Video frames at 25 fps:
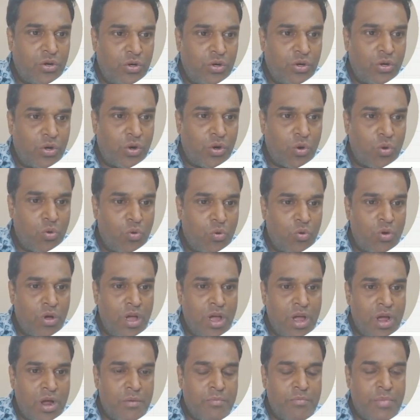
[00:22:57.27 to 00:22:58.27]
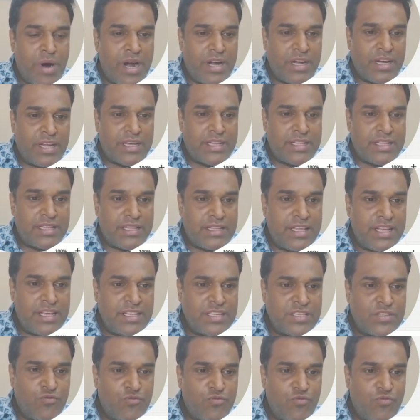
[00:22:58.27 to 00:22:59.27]
true, but
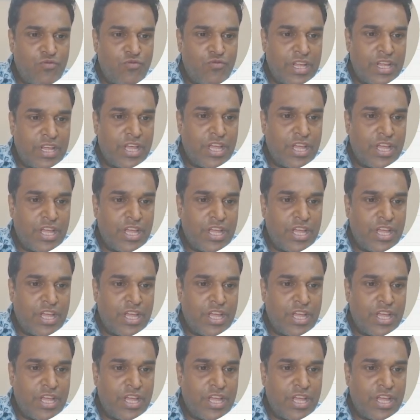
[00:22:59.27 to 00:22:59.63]
this will give me